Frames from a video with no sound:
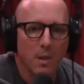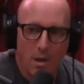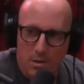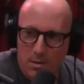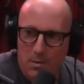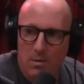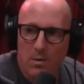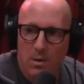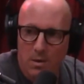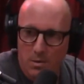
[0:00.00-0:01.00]
Yeah.
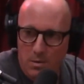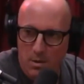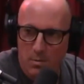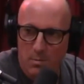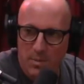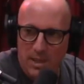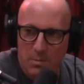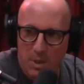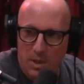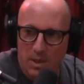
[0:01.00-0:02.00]
Mm. Yeah, get
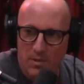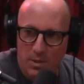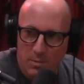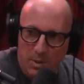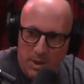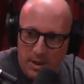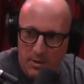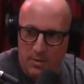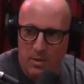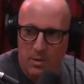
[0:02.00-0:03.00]
the melodies in
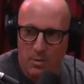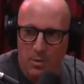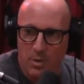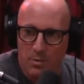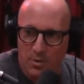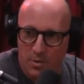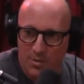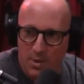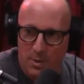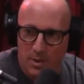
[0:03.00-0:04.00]
place, get the rhythms as
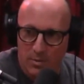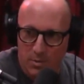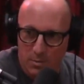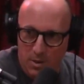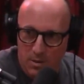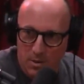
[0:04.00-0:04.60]
if I'm an instrument.